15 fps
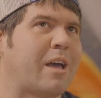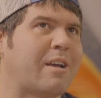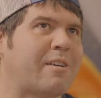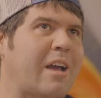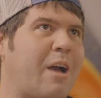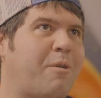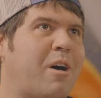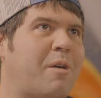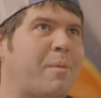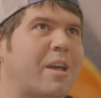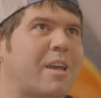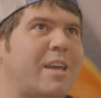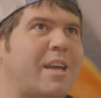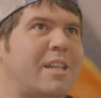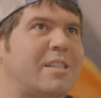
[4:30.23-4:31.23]
like, I want
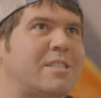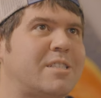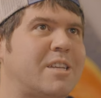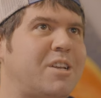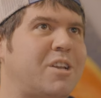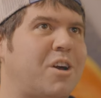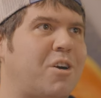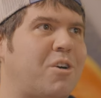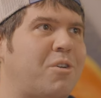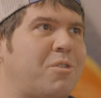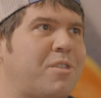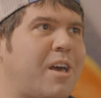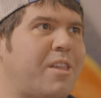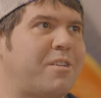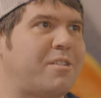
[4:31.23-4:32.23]
my kids to
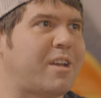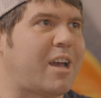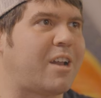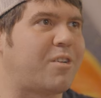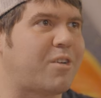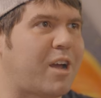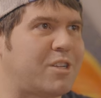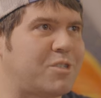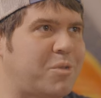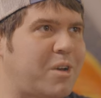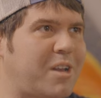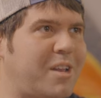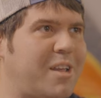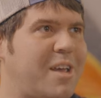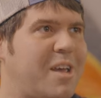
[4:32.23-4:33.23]
know that their dad
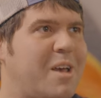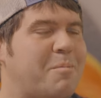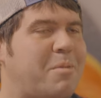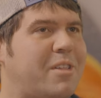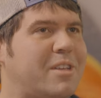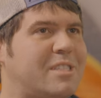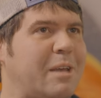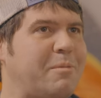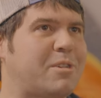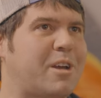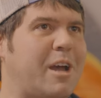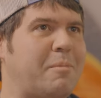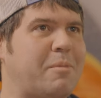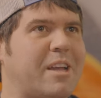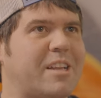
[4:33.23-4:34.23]
graduated, but at the same
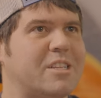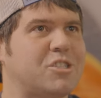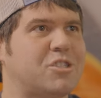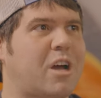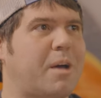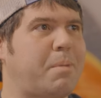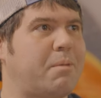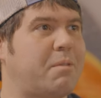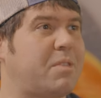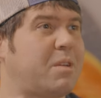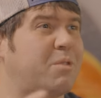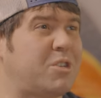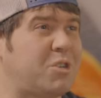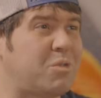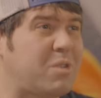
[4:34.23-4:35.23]
time, like to stop
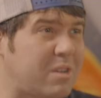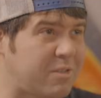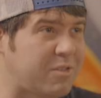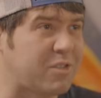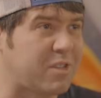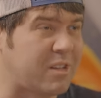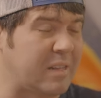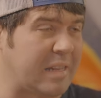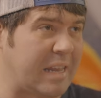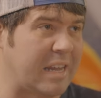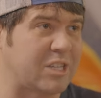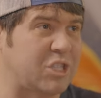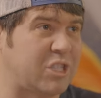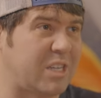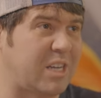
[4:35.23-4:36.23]
everything we're doing for the
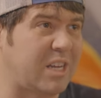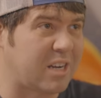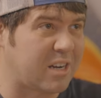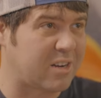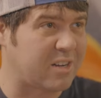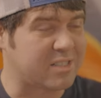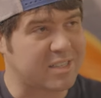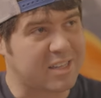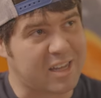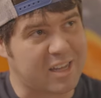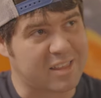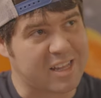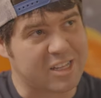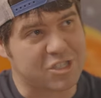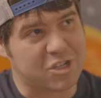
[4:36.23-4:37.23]
next year is
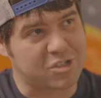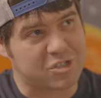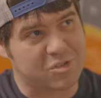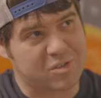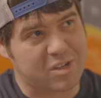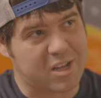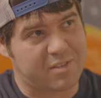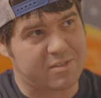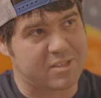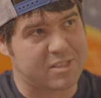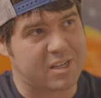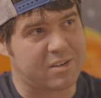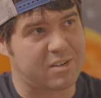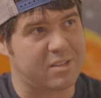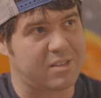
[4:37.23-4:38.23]
like, that's also kind of a
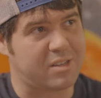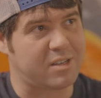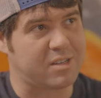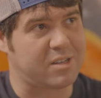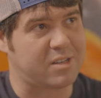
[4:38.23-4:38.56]
scary thing